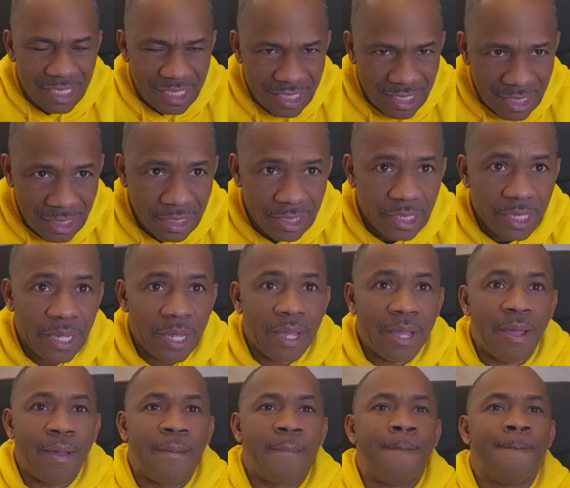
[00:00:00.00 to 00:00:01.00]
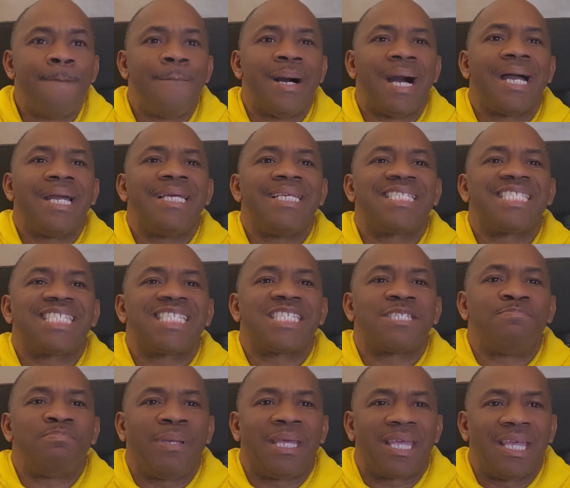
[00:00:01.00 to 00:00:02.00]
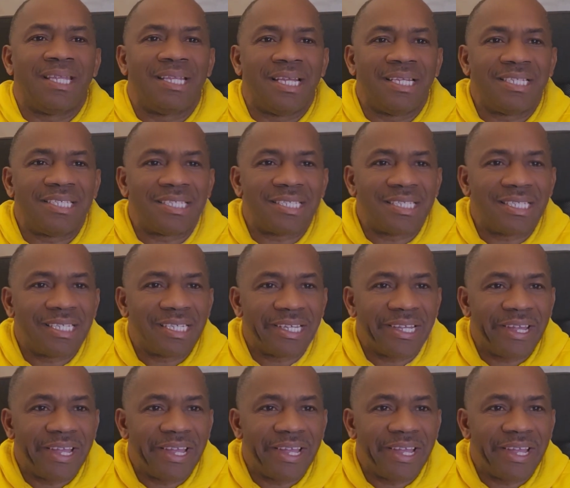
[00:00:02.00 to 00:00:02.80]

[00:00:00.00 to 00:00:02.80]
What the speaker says: it, by speaking it.